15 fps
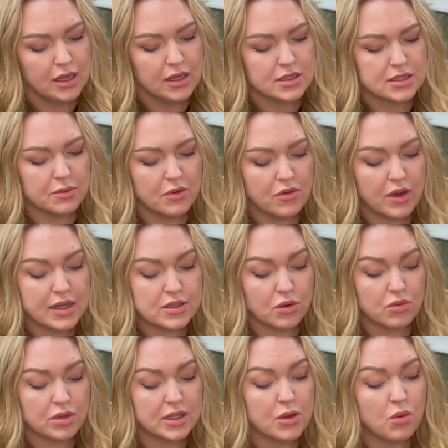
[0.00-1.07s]
Some of you guys are
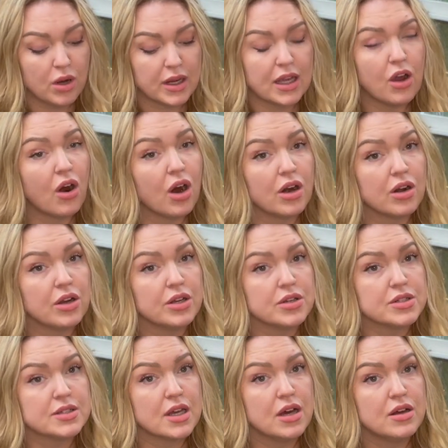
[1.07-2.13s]
really working hard on
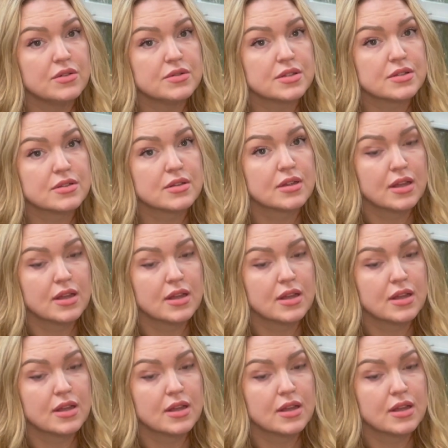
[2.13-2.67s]
yourselves.